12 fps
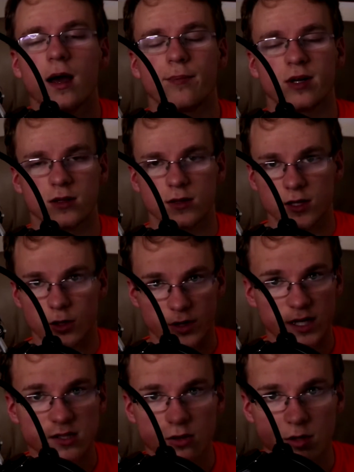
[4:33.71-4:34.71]
but, you know,
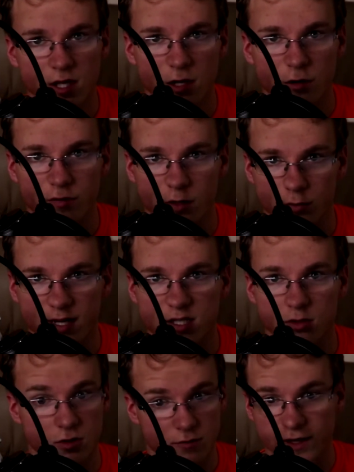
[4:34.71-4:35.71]
he's only here for a
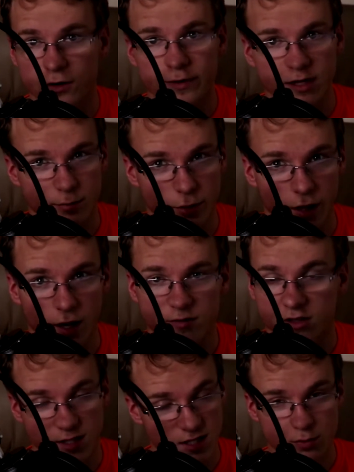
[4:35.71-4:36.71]
rental, so they don't make the
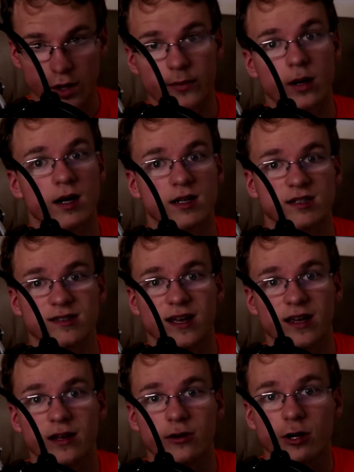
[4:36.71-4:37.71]
playoffs. He's probably not going to
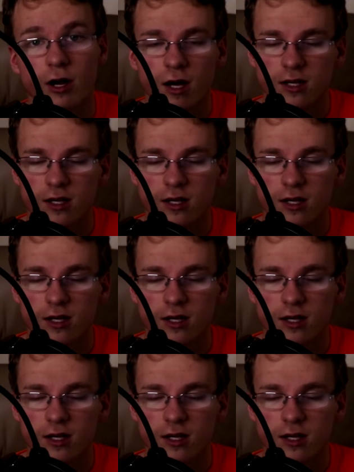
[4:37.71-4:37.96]
stay here.